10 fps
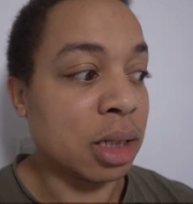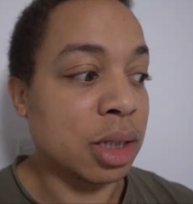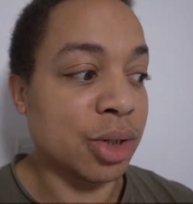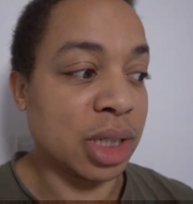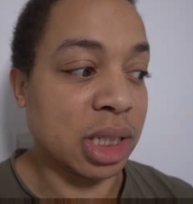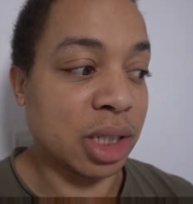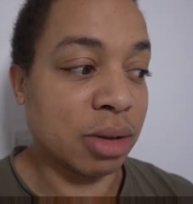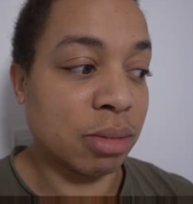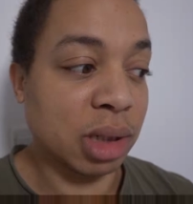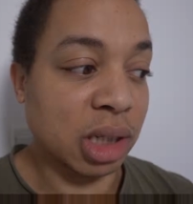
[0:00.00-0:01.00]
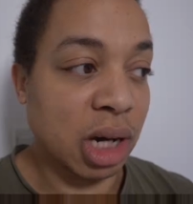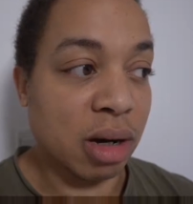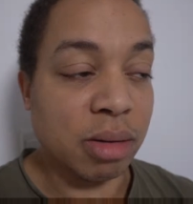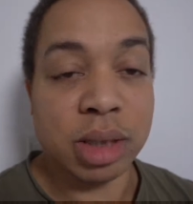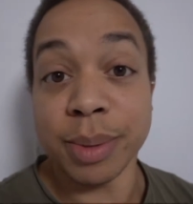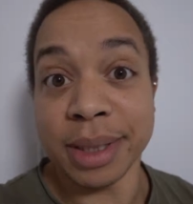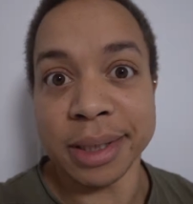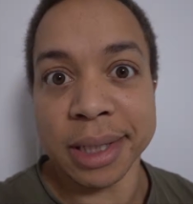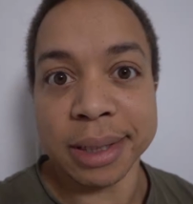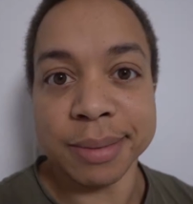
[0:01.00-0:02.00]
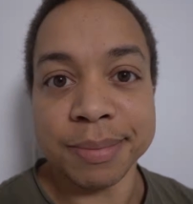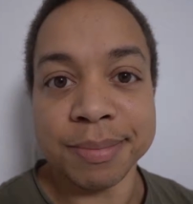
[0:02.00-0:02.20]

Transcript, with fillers: So she didn't wanna go, so we didn't go.